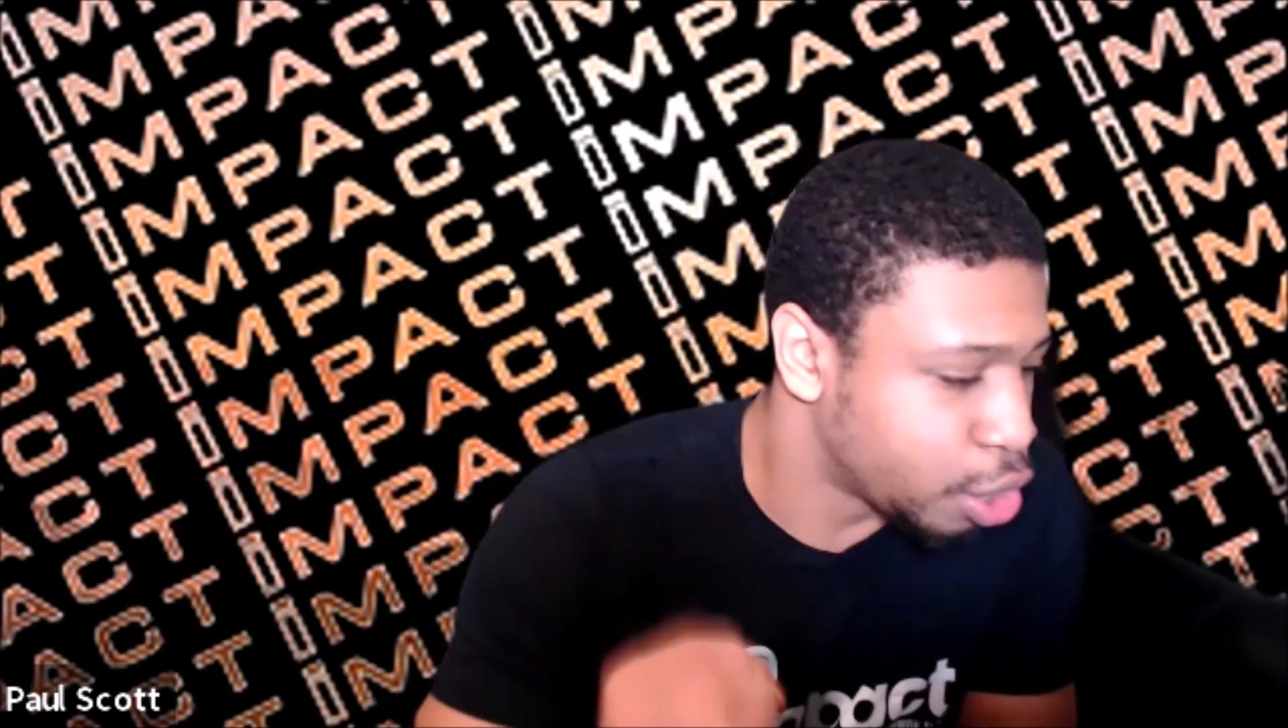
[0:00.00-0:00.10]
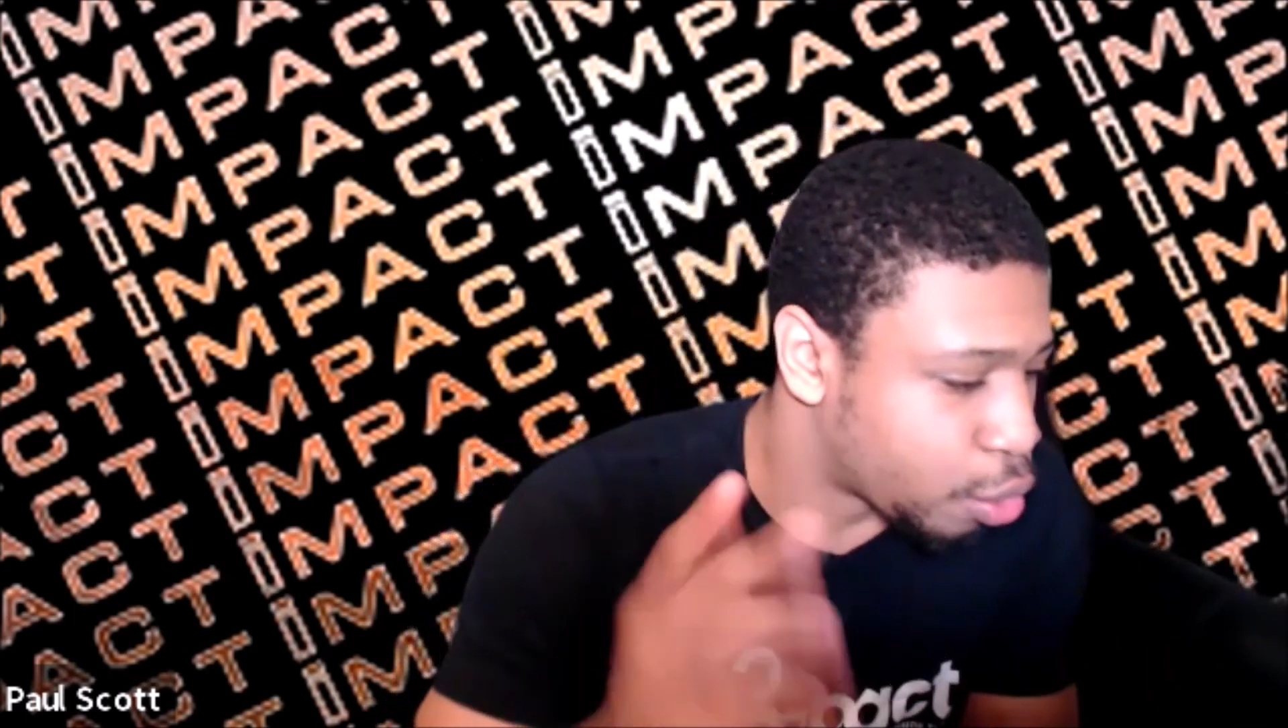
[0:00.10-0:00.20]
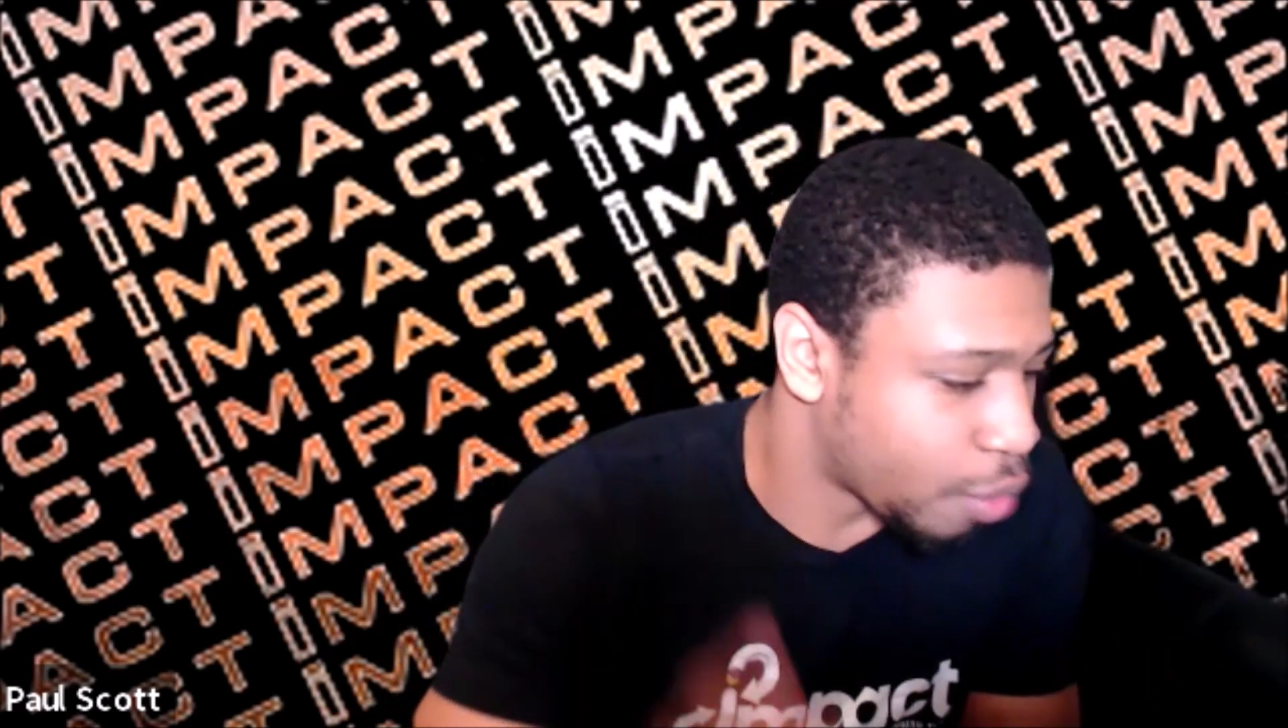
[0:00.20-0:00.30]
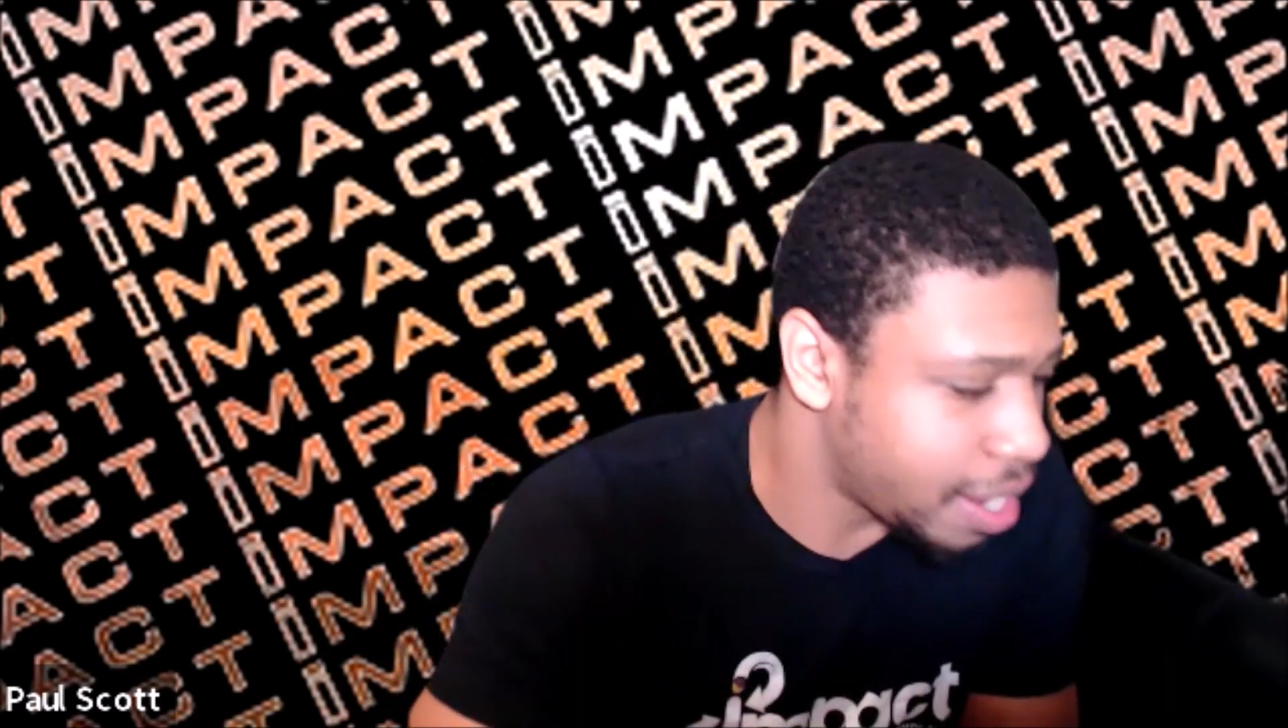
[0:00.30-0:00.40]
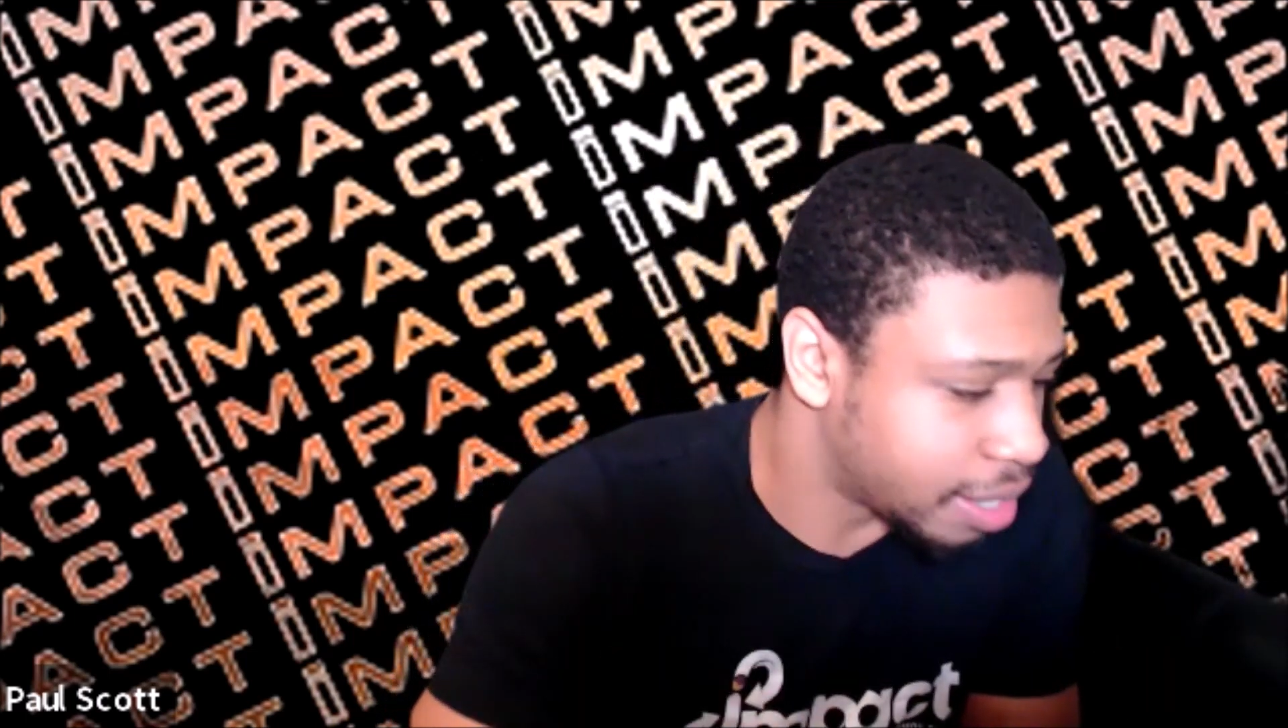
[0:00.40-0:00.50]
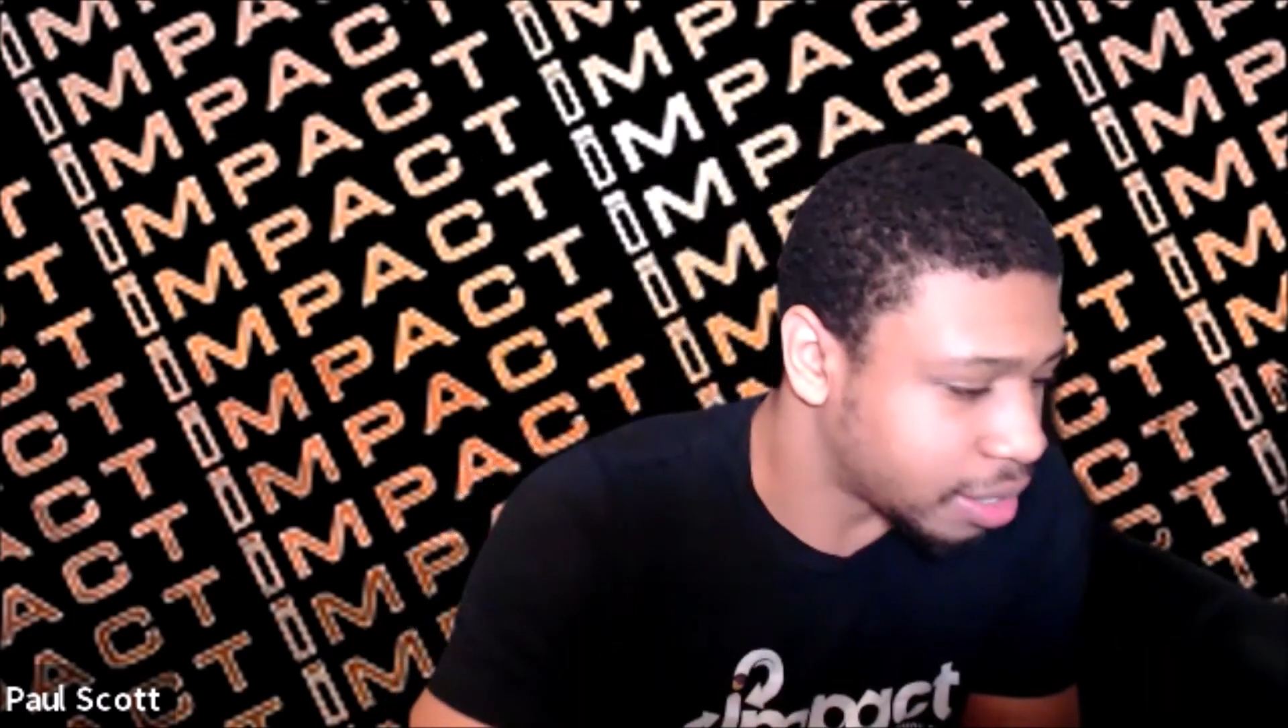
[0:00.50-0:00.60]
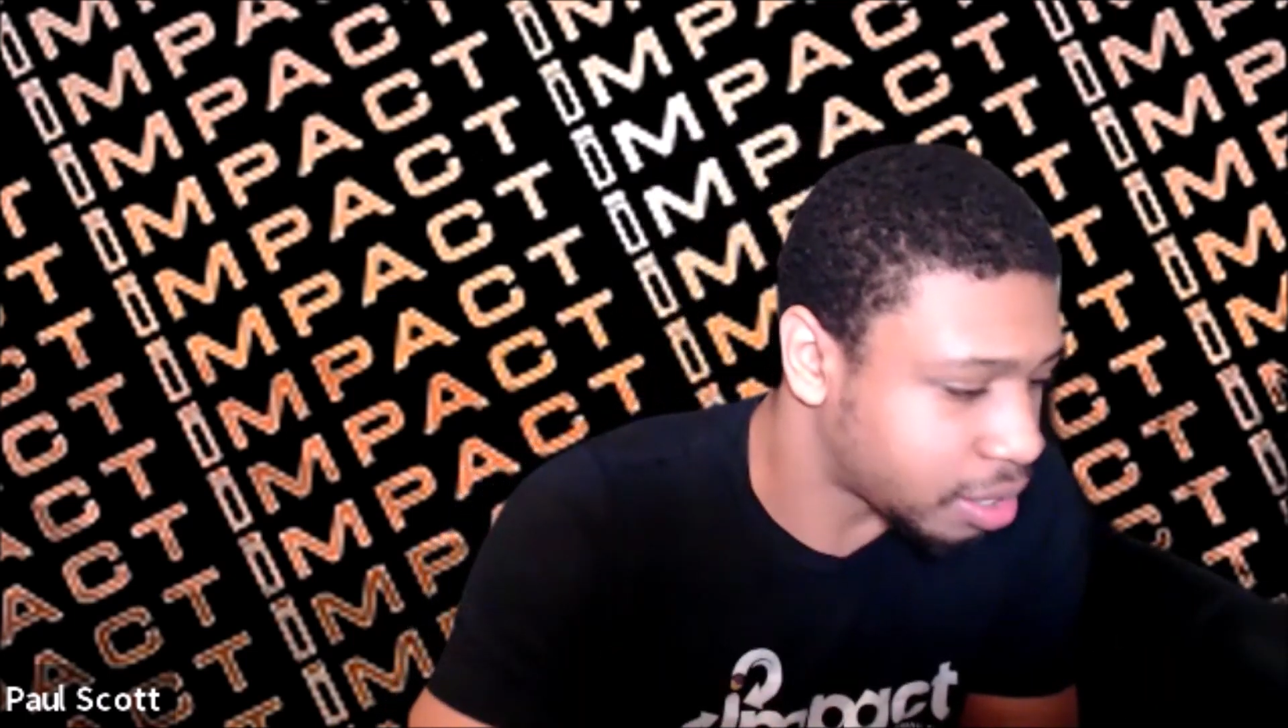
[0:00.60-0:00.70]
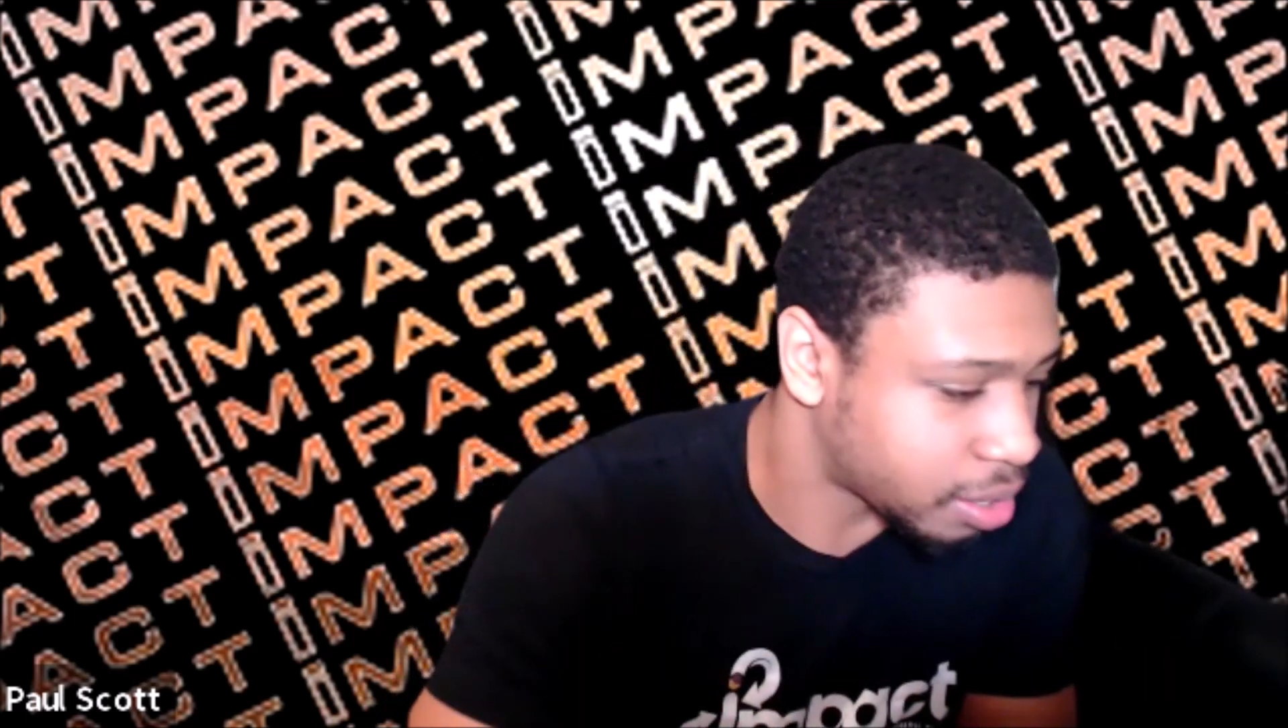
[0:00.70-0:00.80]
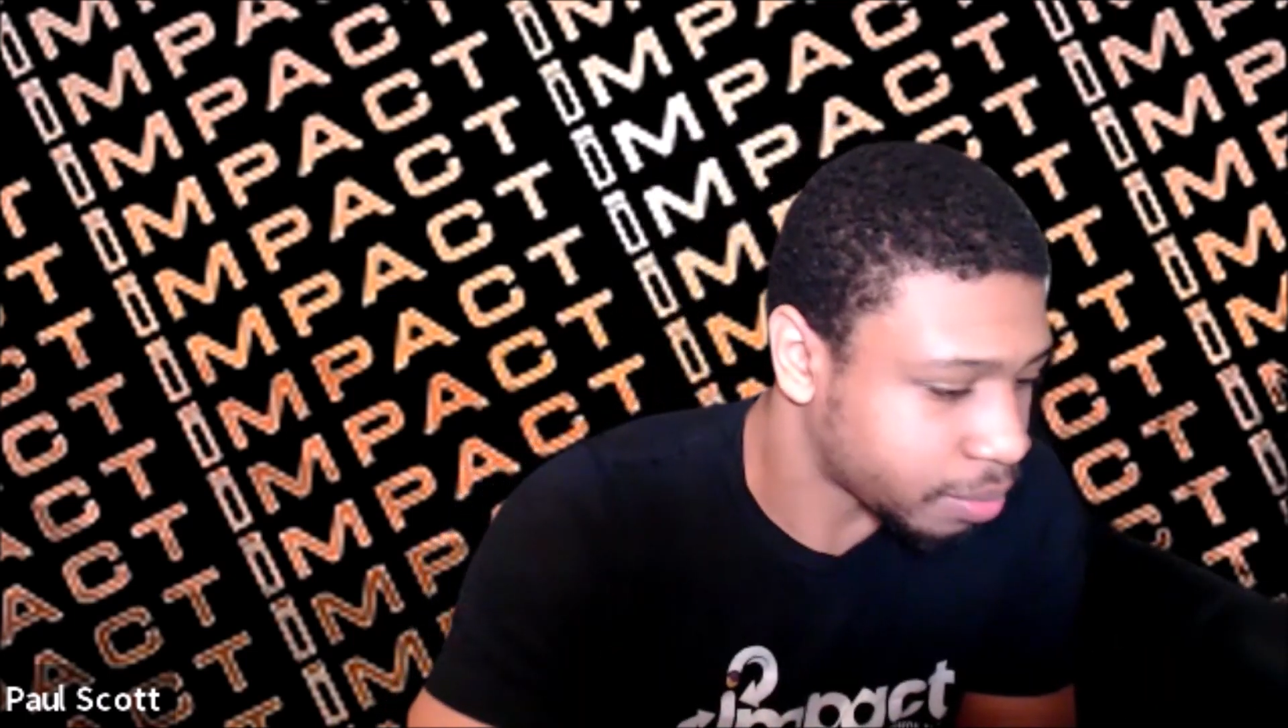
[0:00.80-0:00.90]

greatness,